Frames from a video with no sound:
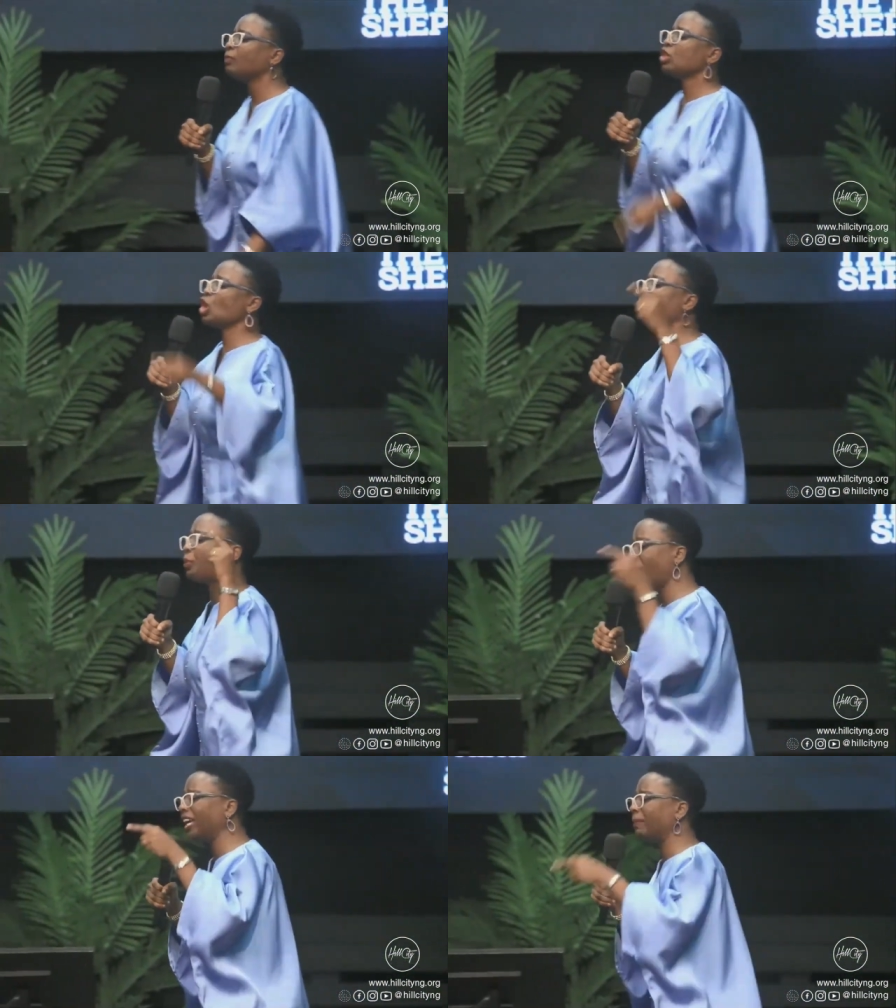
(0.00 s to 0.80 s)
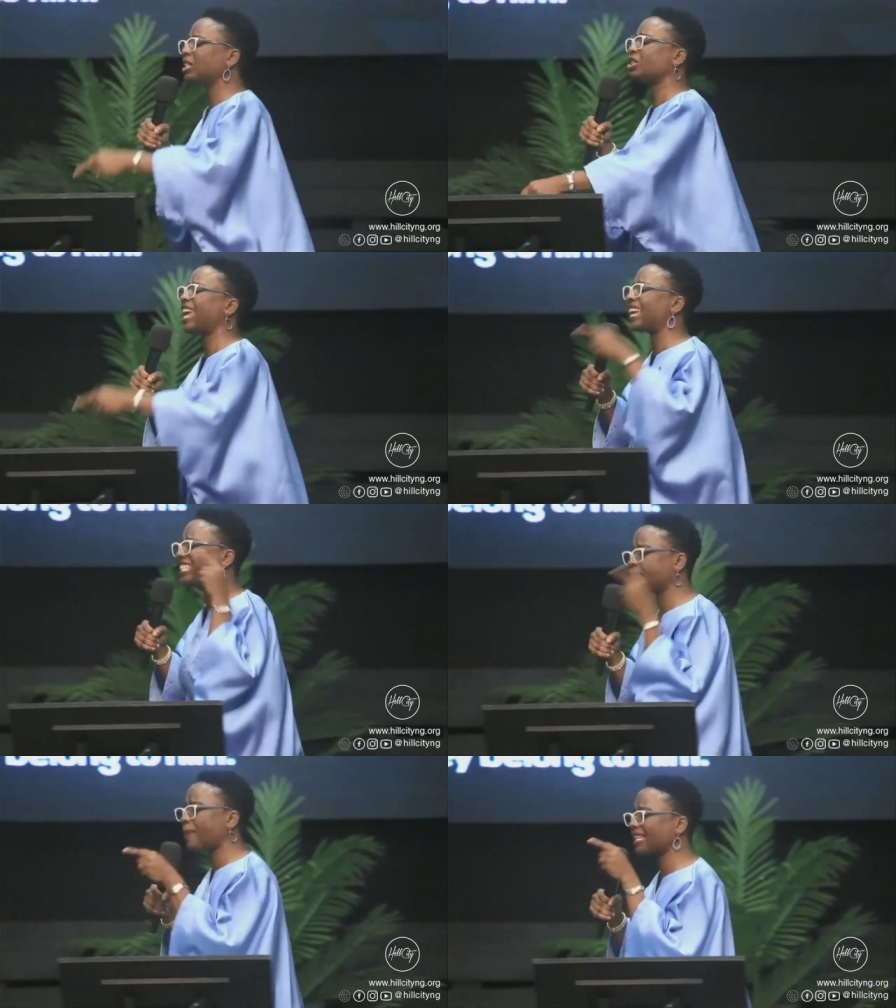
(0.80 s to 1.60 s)
So bring me to the
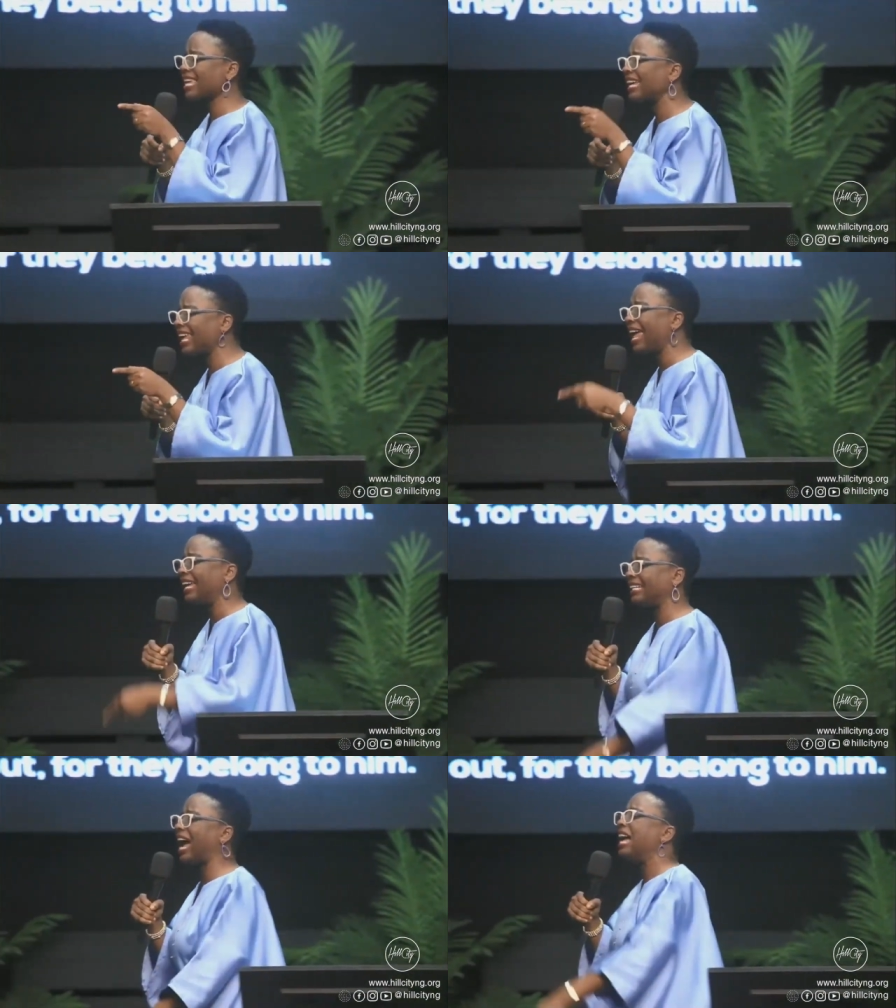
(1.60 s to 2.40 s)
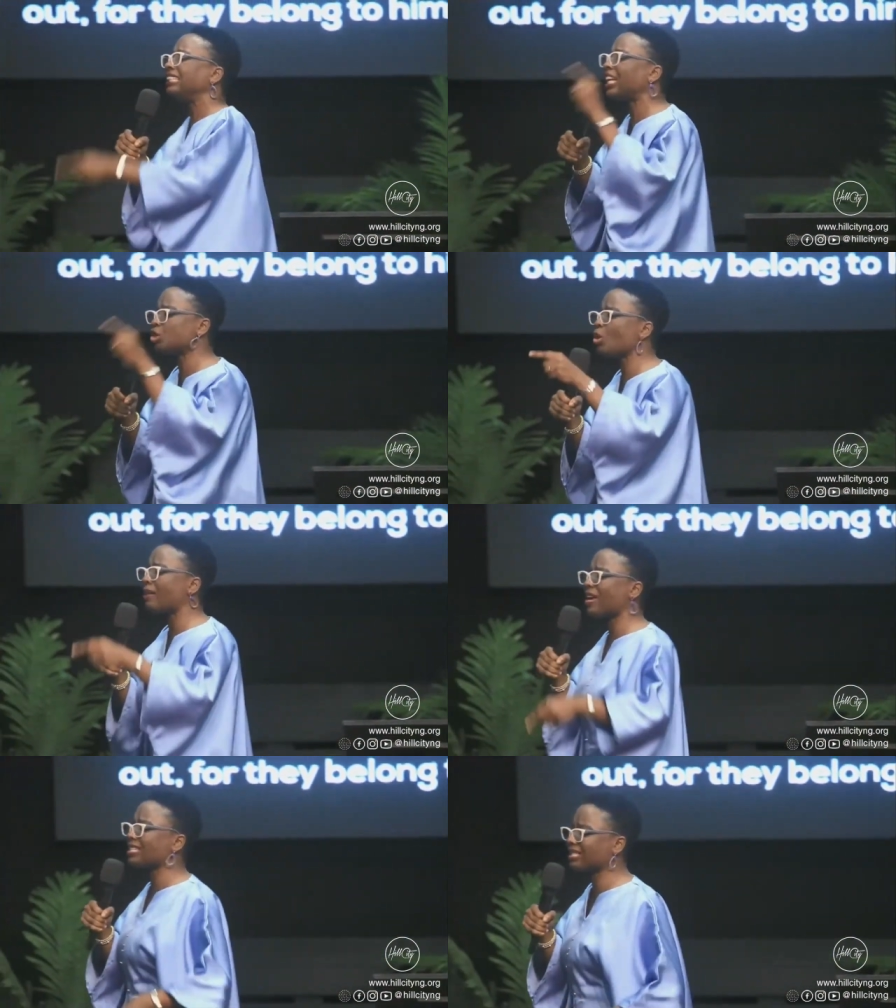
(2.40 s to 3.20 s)
expected end that you
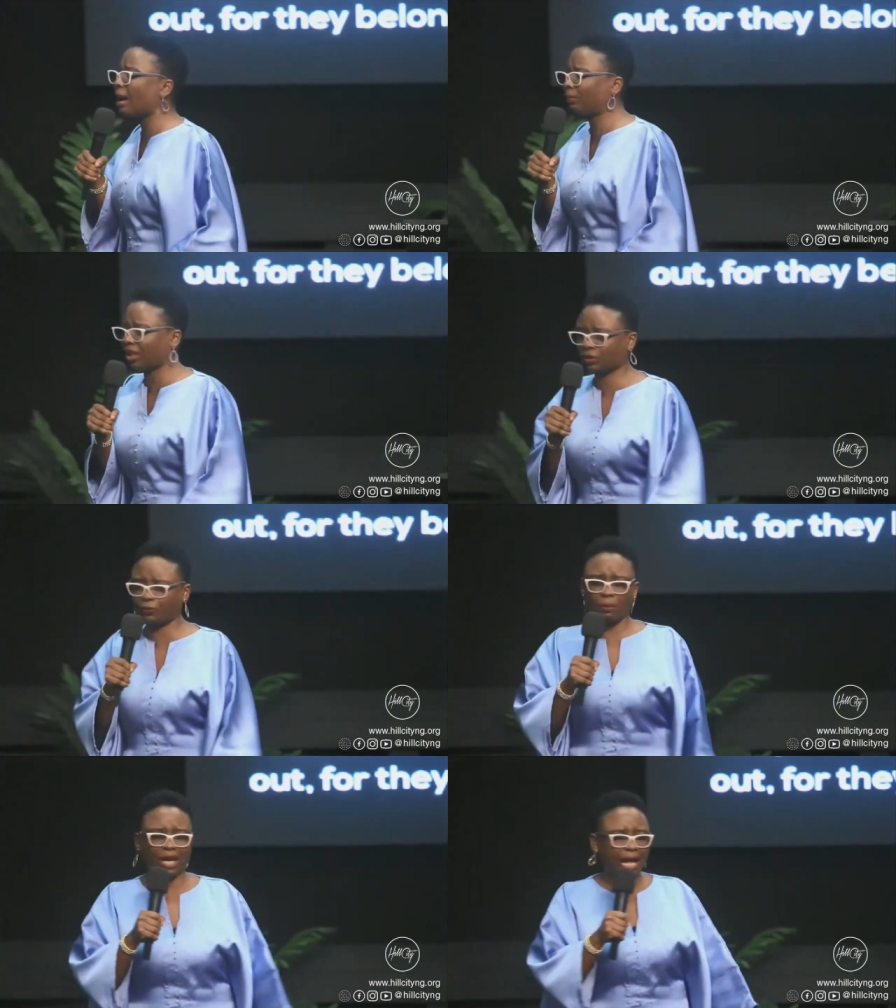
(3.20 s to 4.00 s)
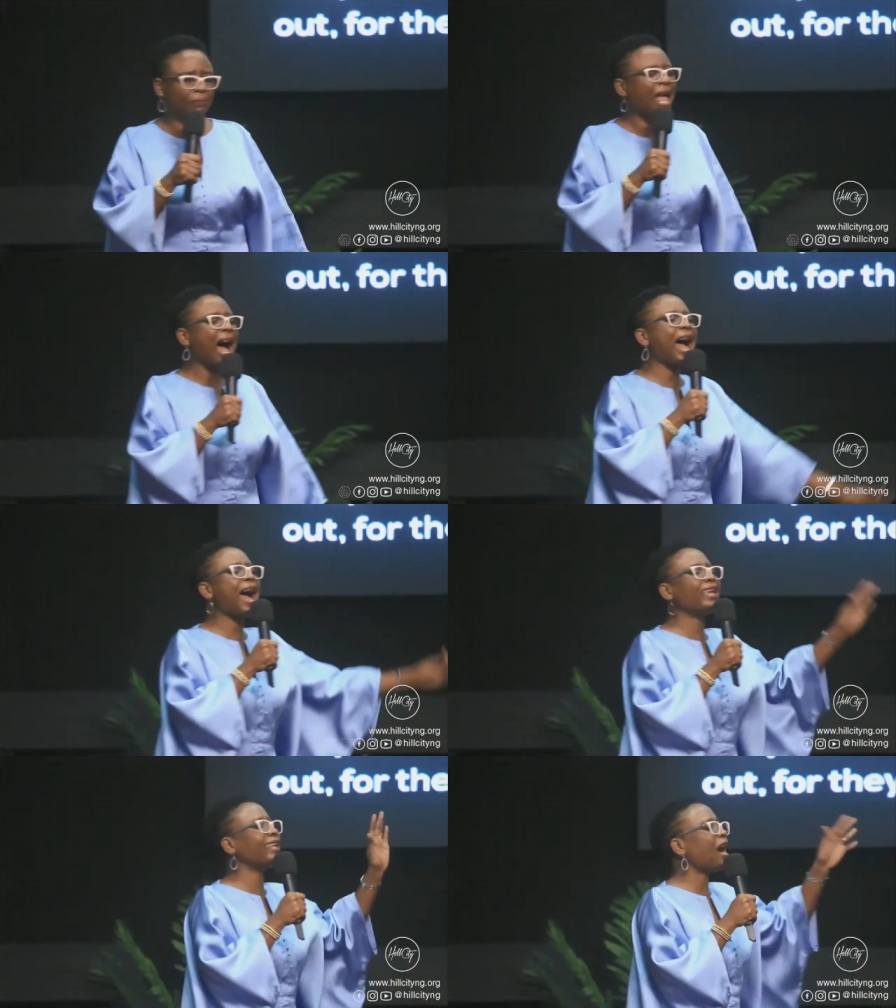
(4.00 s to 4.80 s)
have established for me.
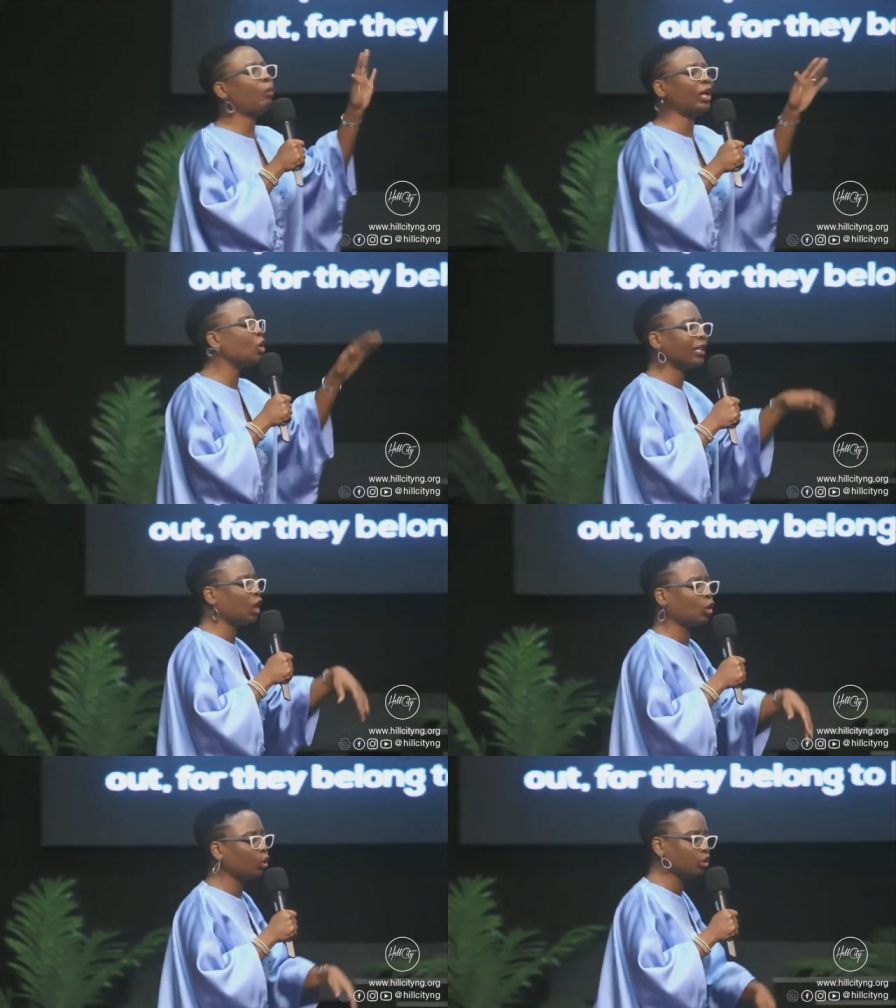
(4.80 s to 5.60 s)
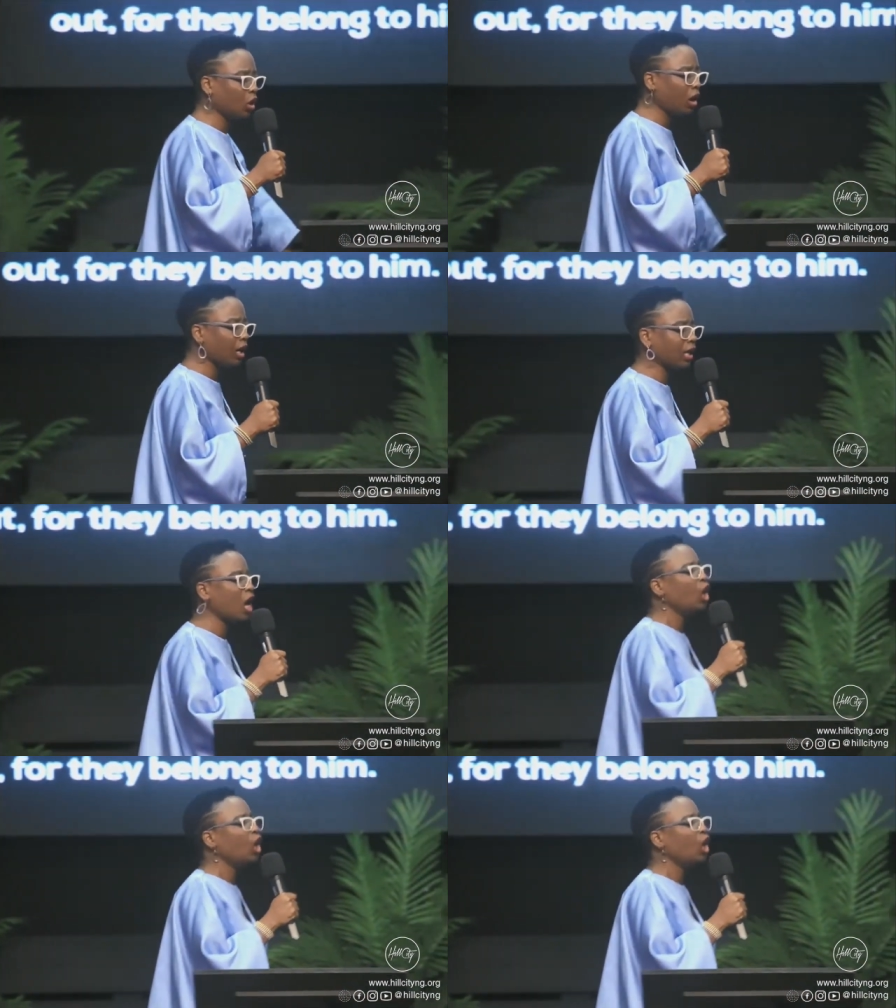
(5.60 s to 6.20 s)
Ah, Yahweh, you are the good God.